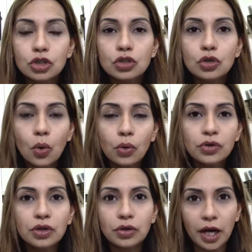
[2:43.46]
To note
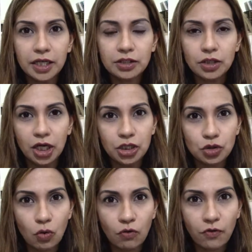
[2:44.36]
the right
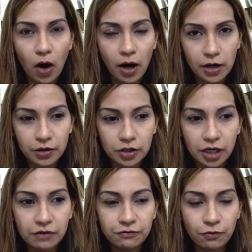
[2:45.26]
range of heart
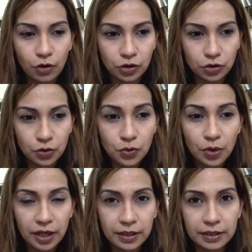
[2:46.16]
rate for
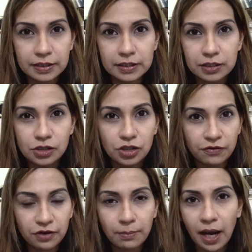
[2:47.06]
you, and it's
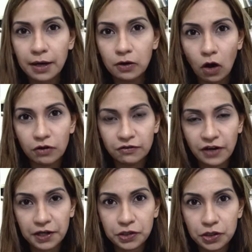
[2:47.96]
driven by a lot of
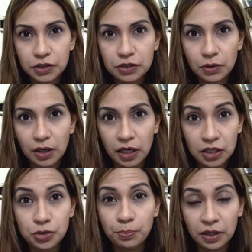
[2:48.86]
factors,
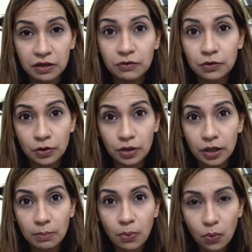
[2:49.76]
age being
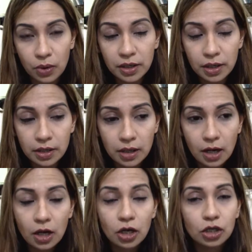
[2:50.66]
really important,
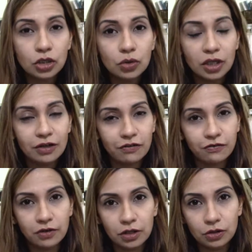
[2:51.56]
you can
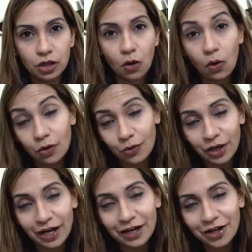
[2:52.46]
refer to the
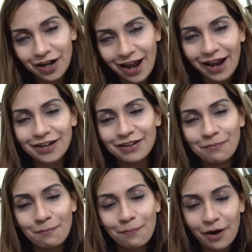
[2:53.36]
all-knowing internet,
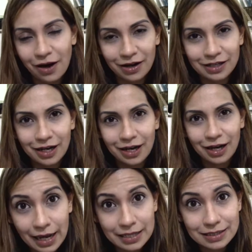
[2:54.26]
but
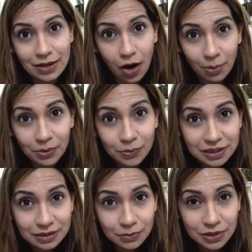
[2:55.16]
as common
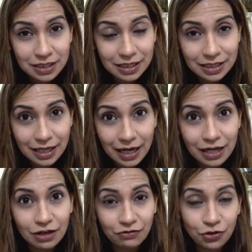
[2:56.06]
wisdom would
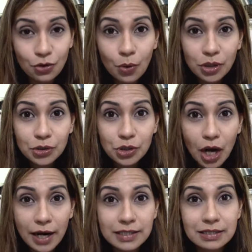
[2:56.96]
dictate, if you're going to
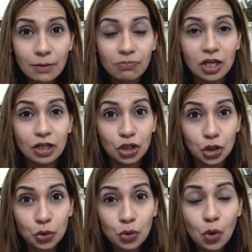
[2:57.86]
try something
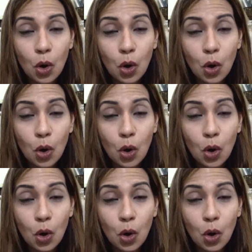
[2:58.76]
new